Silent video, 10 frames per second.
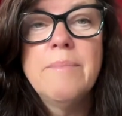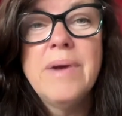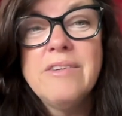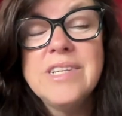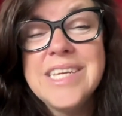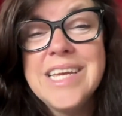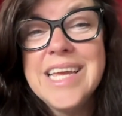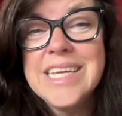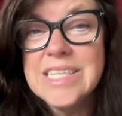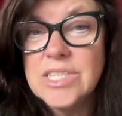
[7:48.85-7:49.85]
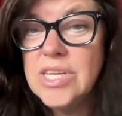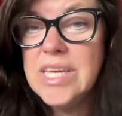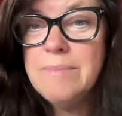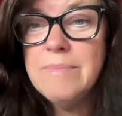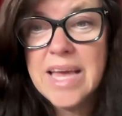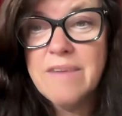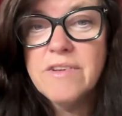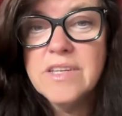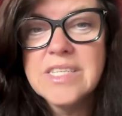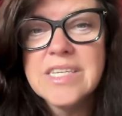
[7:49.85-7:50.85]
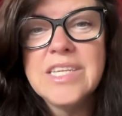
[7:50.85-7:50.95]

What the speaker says: Parenting is a team effort,